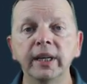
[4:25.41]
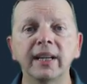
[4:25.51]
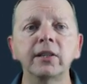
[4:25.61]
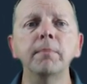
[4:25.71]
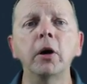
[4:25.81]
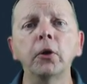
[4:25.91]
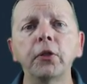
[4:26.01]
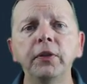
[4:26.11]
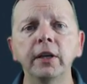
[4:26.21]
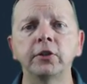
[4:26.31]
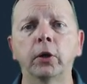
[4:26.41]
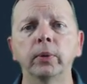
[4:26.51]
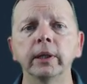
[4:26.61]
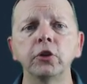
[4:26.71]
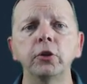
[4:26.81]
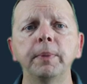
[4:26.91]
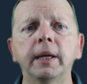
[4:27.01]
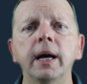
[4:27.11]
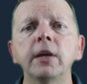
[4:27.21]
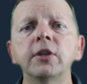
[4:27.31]
see it as a monotheistic religion
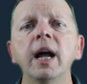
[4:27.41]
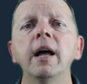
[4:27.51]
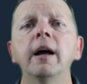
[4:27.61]
because